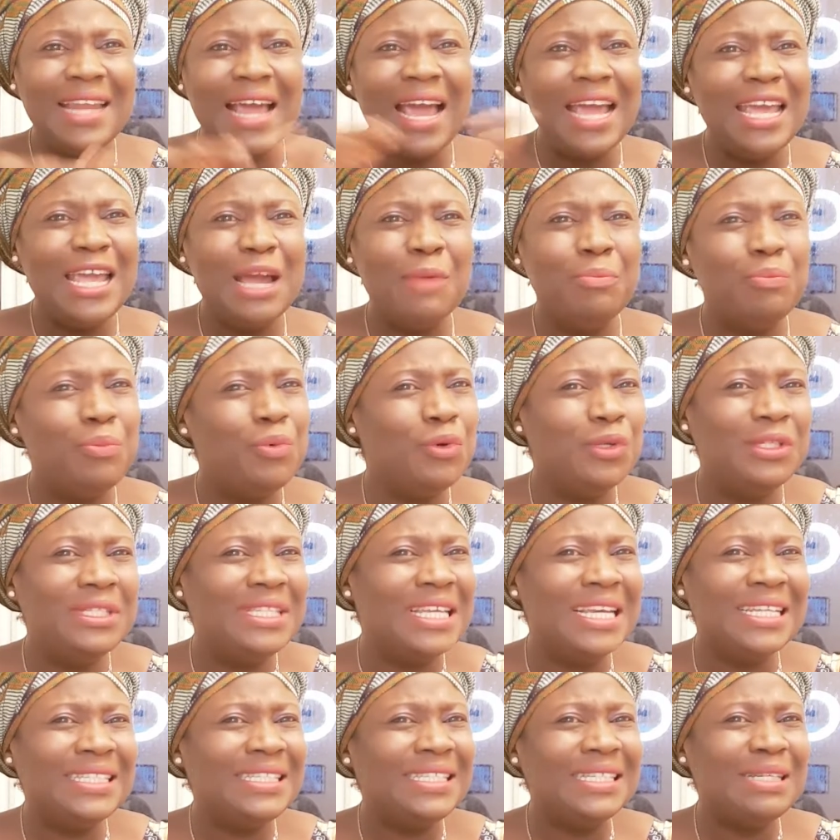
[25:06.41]
I am
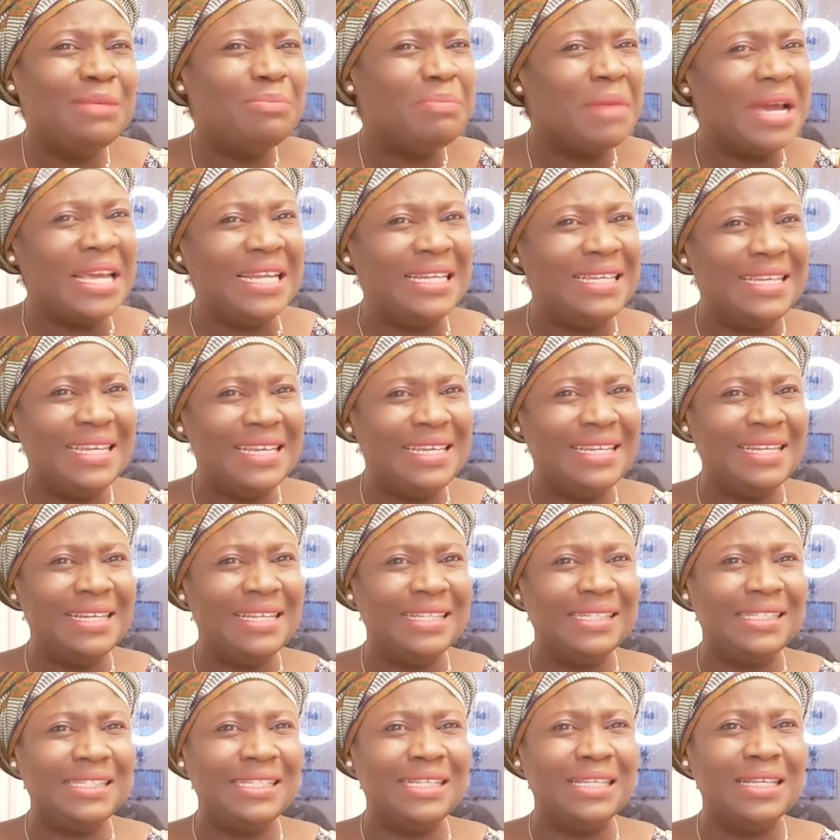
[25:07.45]
protecting my
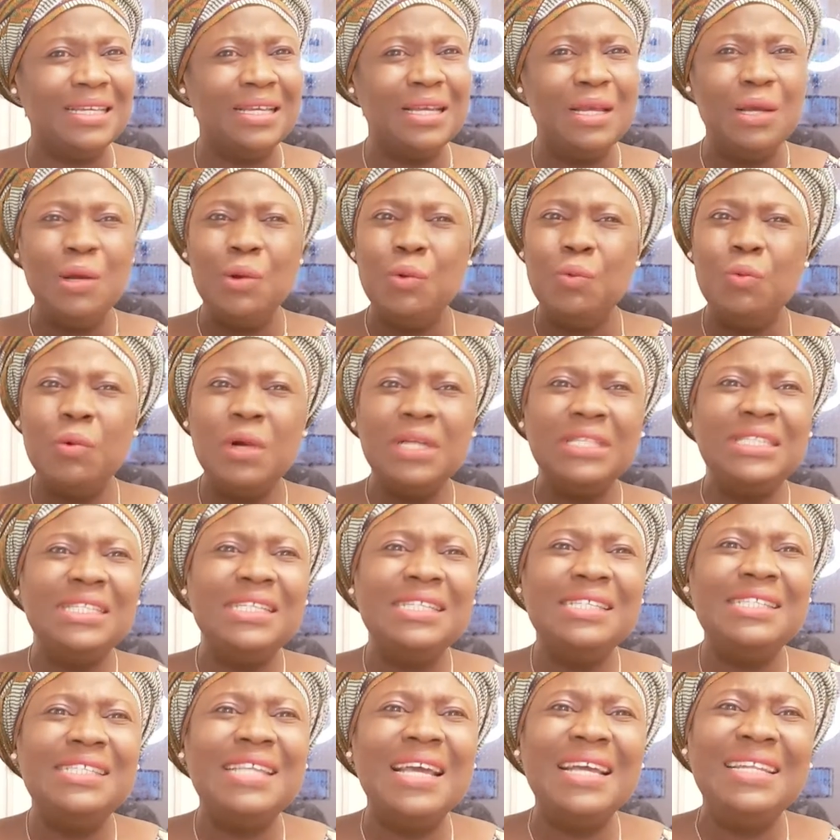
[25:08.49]
dignity. What
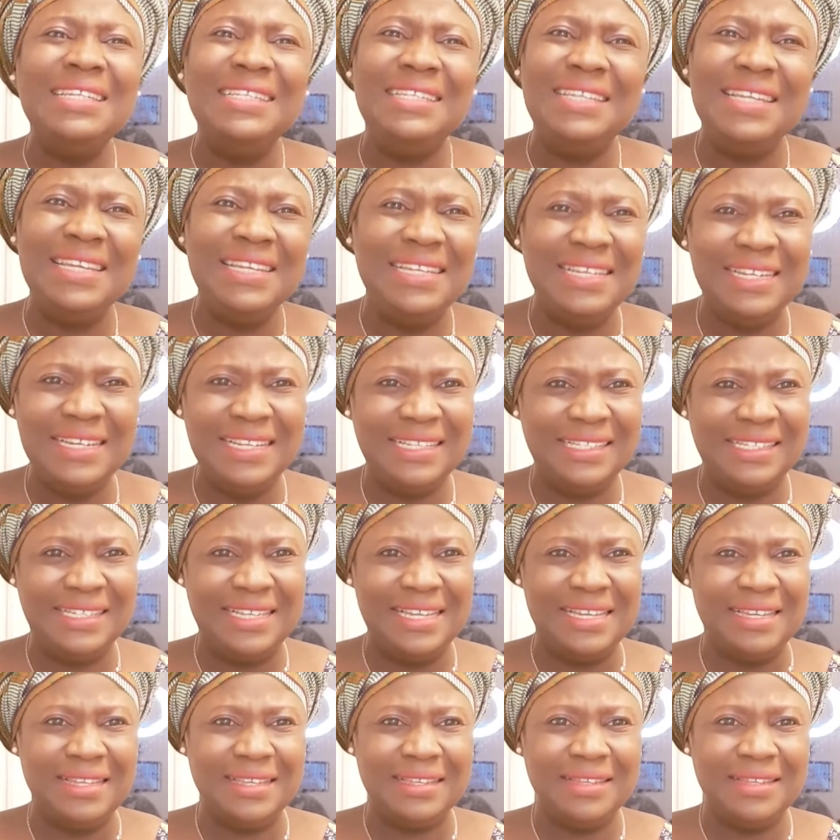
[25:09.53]
is that dignity?